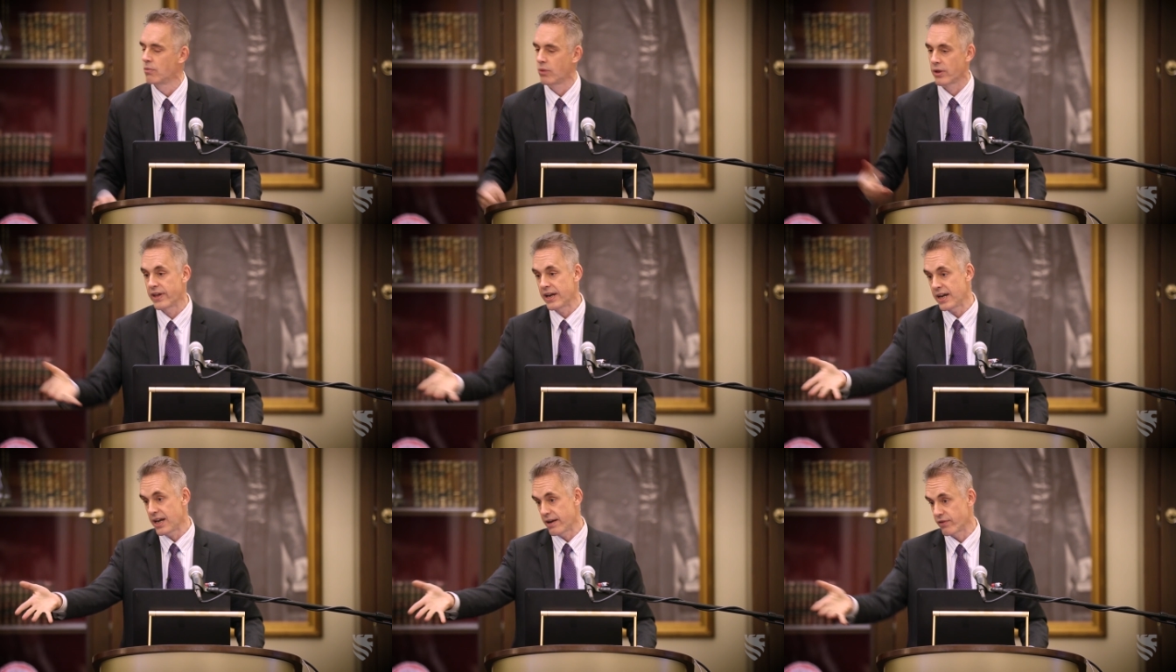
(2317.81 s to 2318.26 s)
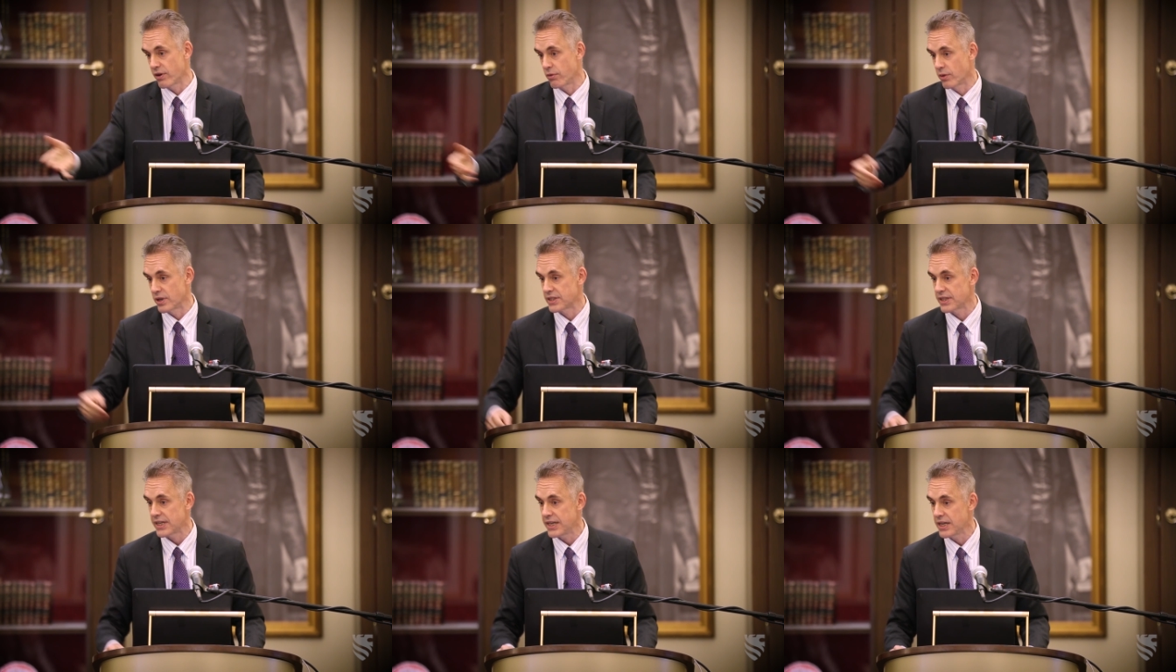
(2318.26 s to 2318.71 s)
Well, then
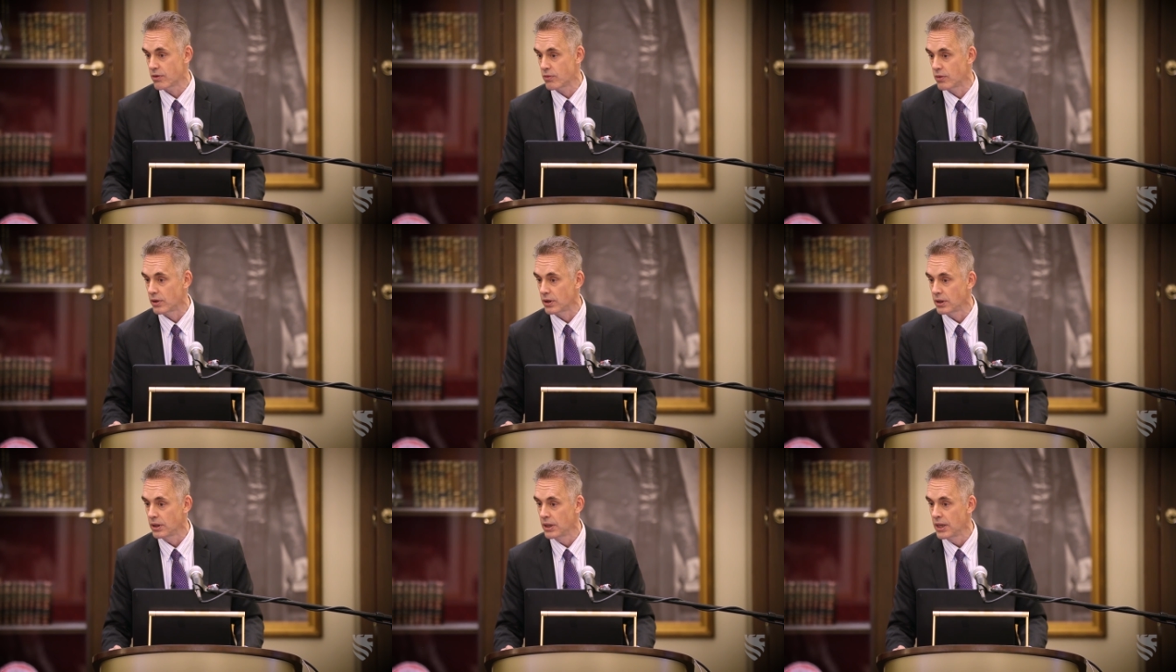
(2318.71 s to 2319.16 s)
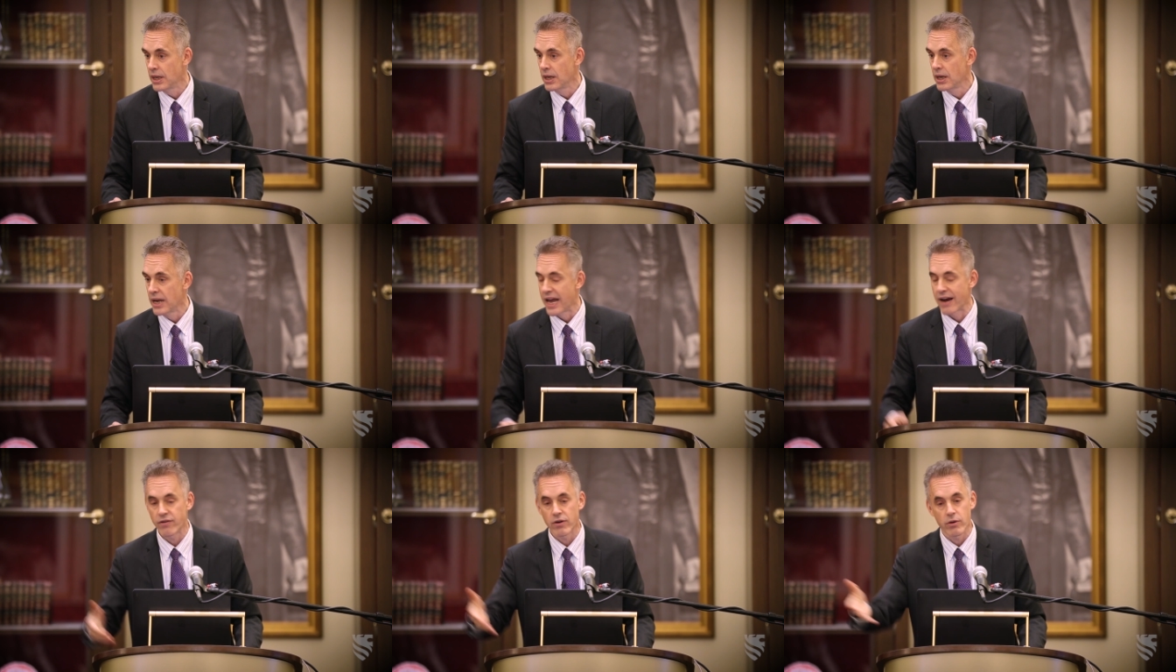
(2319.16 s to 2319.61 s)
everyone's
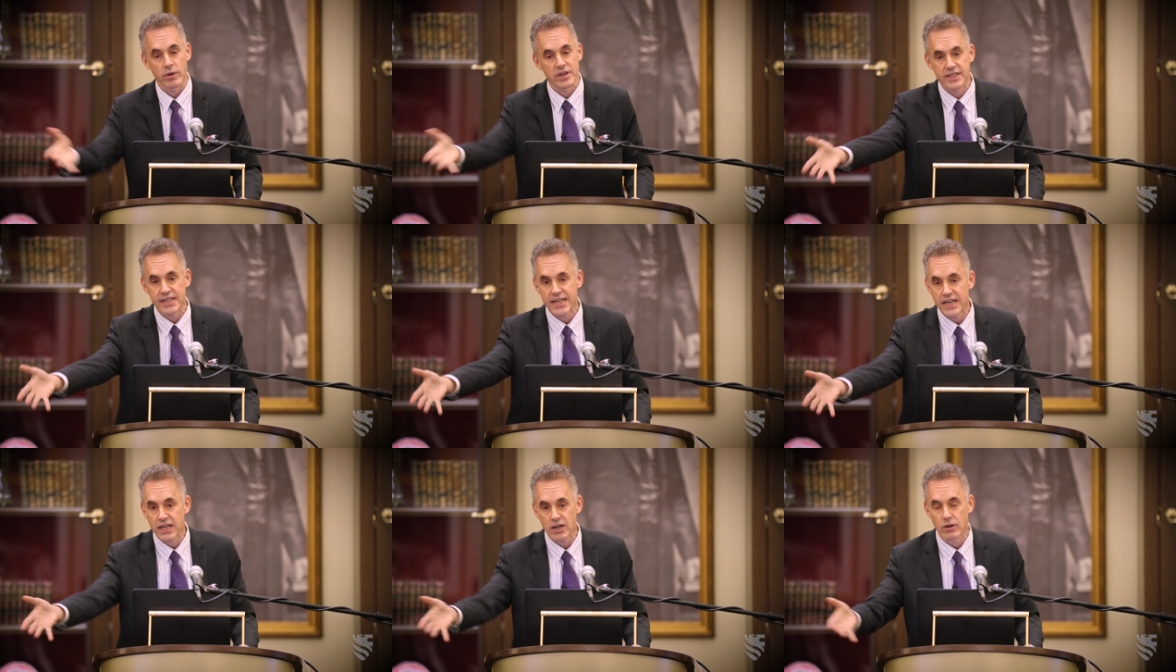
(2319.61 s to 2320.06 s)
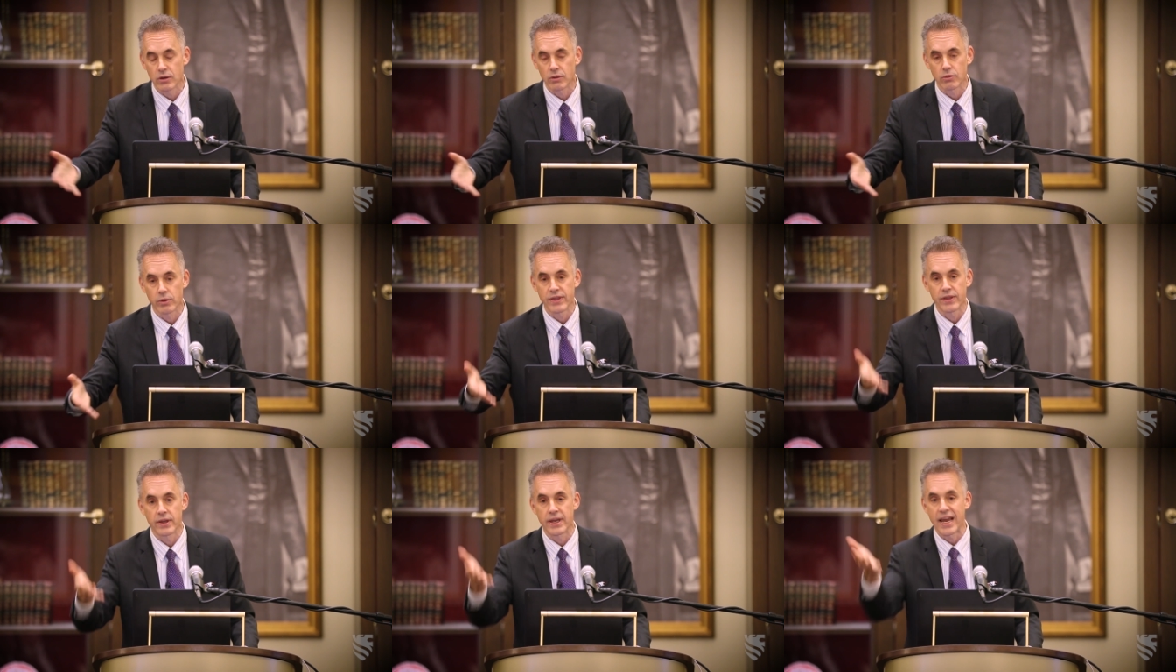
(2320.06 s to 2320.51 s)
equal. Everyone's
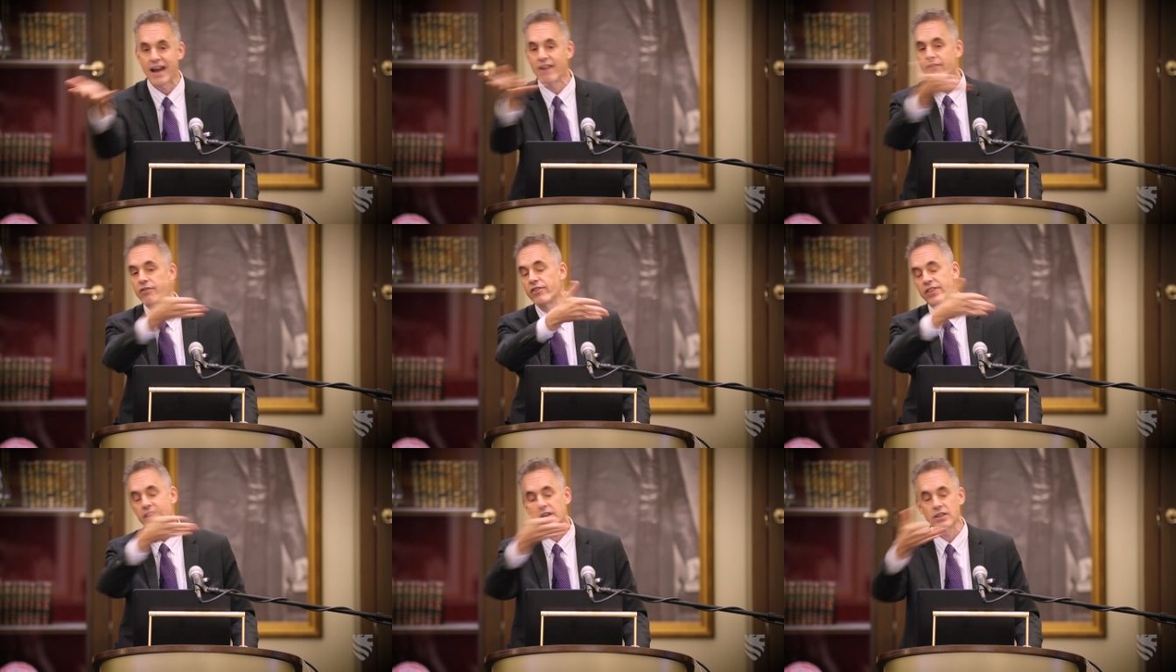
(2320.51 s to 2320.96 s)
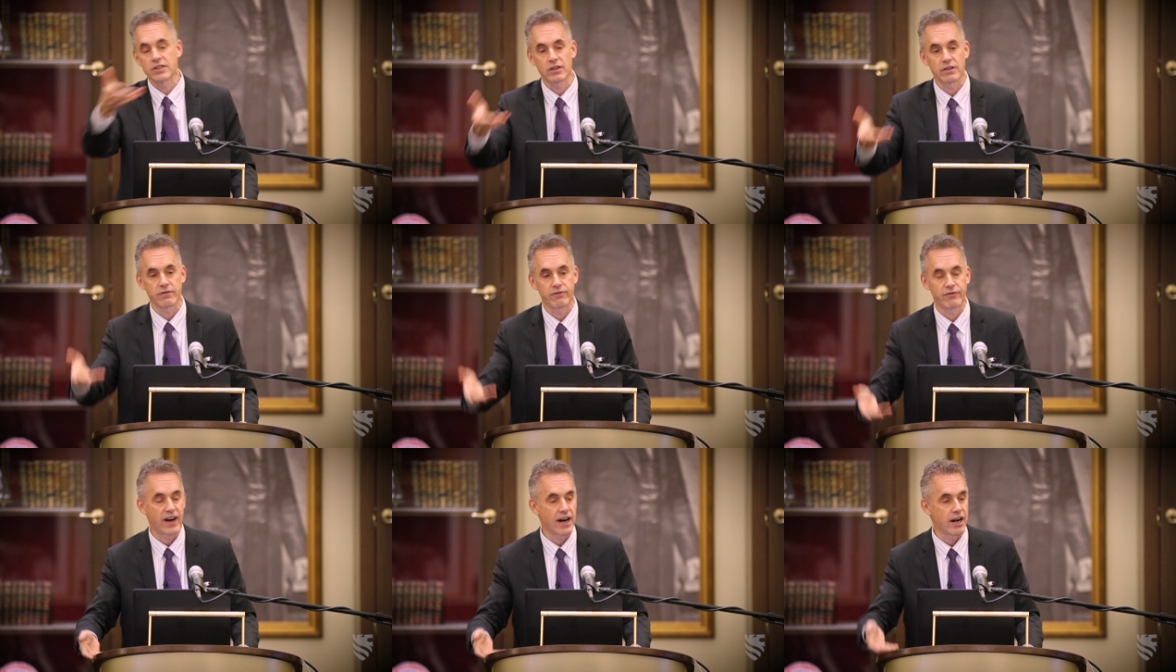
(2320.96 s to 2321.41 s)
equal when everything's
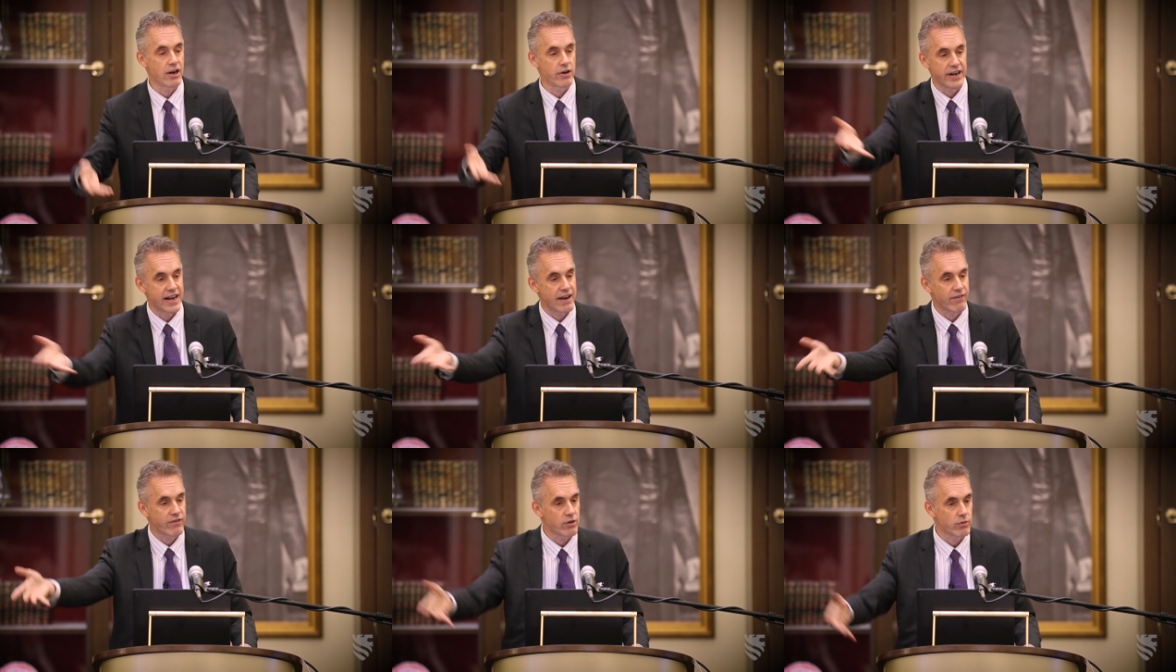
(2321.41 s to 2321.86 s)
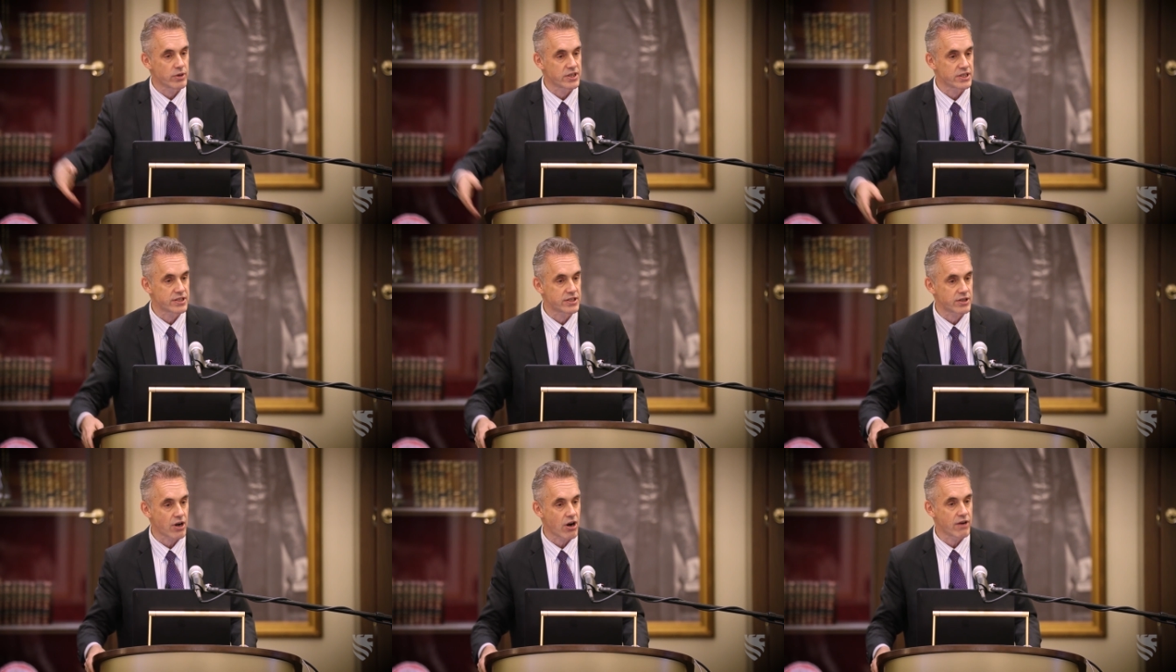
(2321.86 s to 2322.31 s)
on fire and
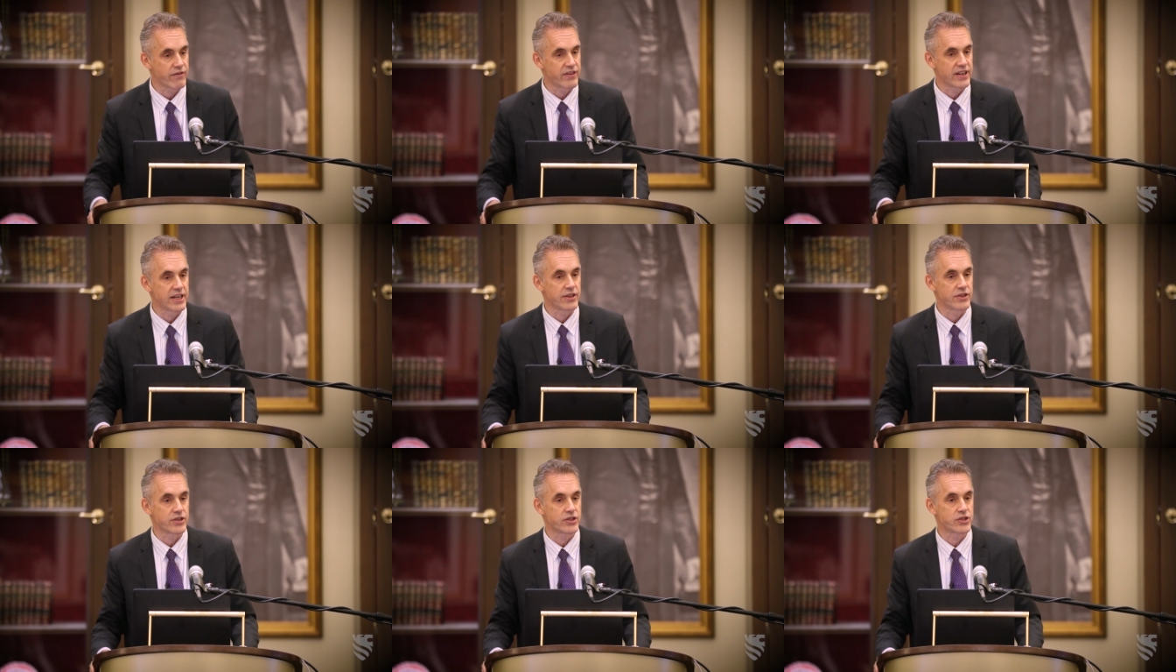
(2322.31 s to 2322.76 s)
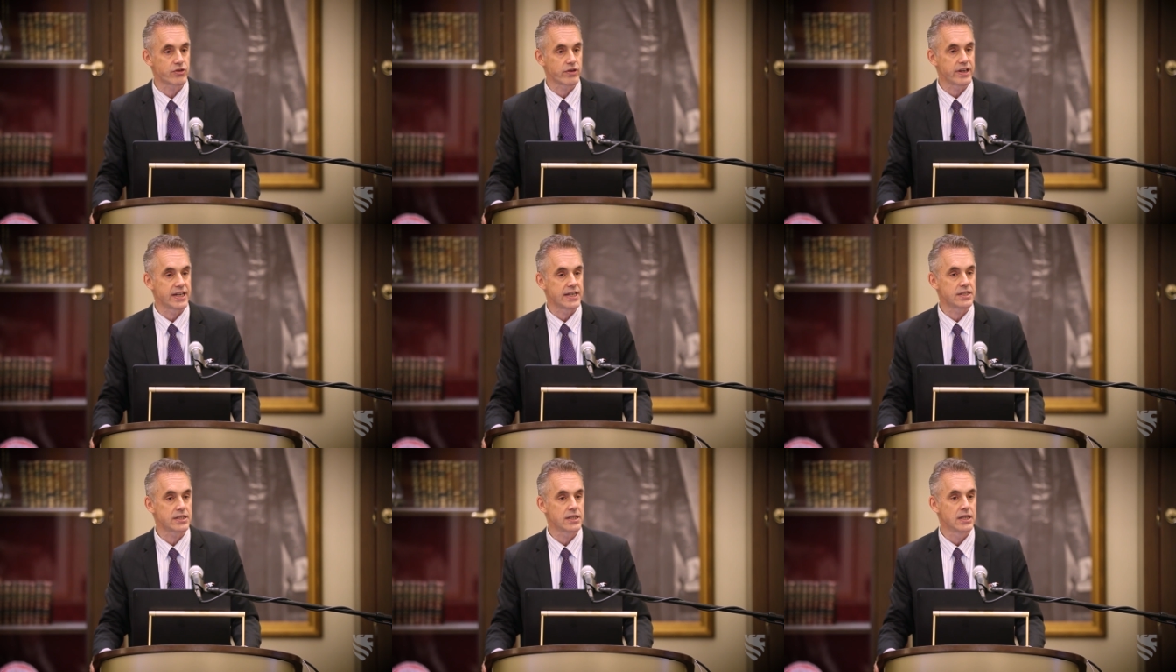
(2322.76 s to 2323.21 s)
everyone's starving in the
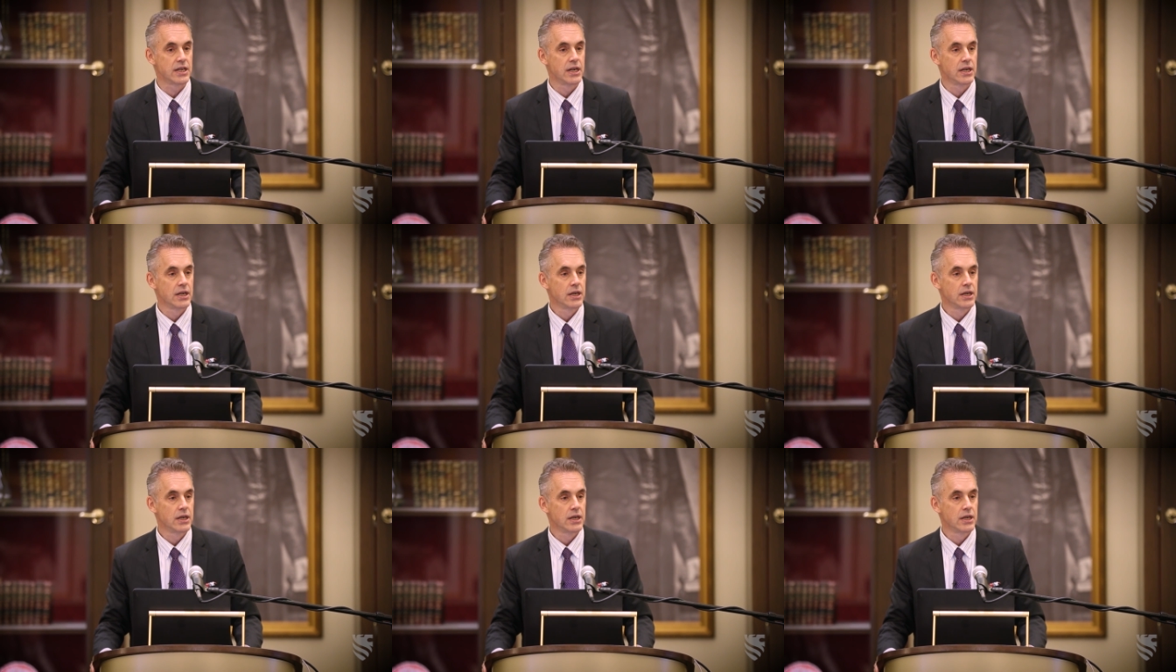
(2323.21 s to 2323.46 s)
streets.